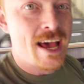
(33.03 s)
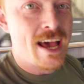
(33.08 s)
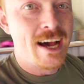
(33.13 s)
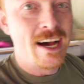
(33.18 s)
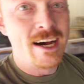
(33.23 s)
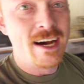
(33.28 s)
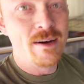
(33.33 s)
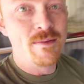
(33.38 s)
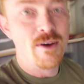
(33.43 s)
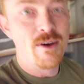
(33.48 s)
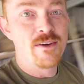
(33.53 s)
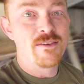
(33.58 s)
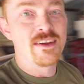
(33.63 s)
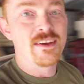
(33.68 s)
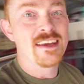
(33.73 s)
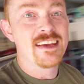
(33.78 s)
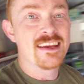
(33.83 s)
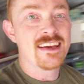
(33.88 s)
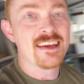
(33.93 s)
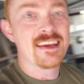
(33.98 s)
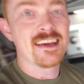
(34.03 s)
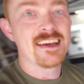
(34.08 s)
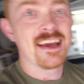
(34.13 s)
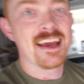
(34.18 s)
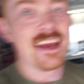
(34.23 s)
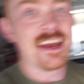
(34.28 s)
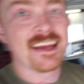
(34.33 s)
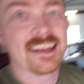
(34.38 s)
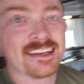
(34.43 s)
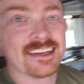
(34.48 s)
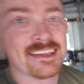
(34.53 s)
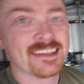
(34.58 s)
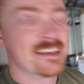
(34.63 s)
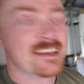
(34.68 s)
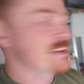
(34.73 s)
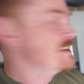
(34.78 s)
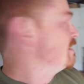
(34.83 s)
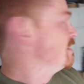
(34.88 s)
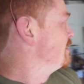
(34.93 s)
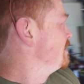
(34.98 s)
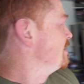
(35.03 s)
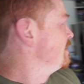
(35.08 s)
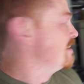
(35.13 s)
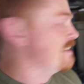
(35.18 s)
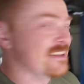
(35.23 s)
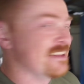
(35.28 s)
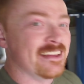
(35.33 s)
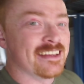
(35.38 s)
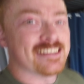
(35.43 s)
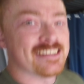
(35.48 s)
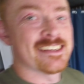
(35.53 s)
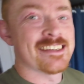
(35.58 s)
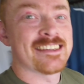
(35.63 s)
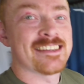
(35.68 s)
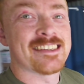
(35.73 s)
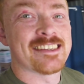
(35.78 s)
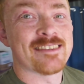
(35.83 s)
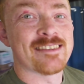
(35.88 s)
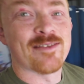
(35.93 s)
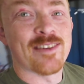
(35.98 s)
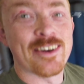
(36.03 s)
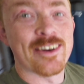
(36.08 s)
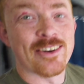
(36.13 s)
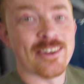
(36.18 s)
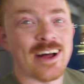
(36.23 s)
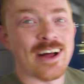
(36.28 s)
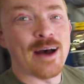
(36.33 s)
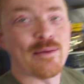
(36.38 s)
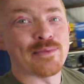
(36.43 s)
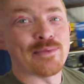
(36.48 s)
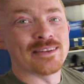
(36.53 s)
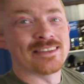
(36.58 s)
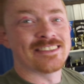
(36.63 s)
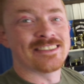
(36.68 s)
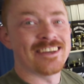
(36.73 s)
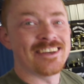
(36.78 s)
over here, and this is where it all happens.